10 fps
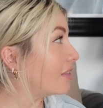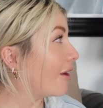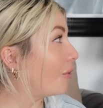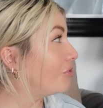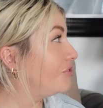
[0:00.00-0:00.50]

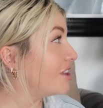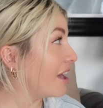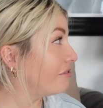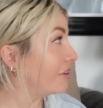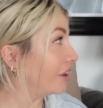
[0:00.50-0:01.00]
That'll
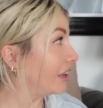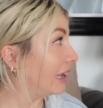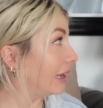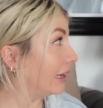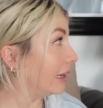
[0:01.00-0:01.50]

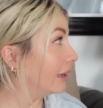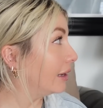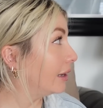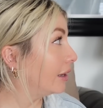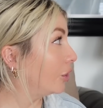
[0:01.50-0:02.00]
definitely
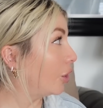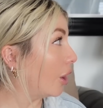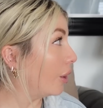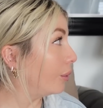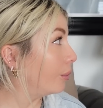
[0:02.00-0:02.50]

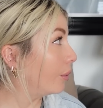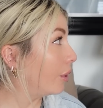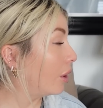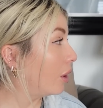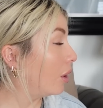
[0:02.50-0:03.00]
go
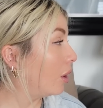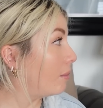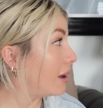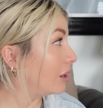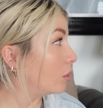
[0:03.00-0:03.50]
on
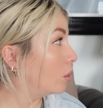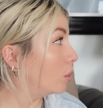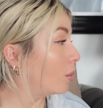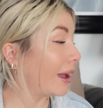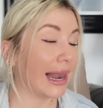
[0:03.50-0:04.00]
my little
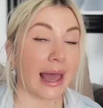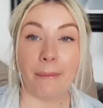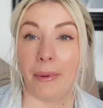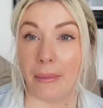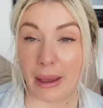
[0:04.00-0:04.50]
hallway
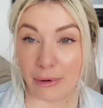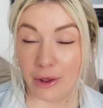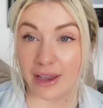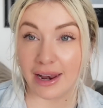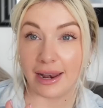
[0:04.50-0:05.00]
lamp, but I'm
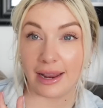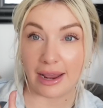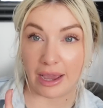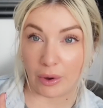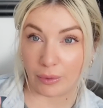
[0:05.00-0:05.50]
looking at it
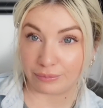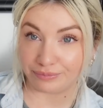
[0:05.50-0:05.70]
now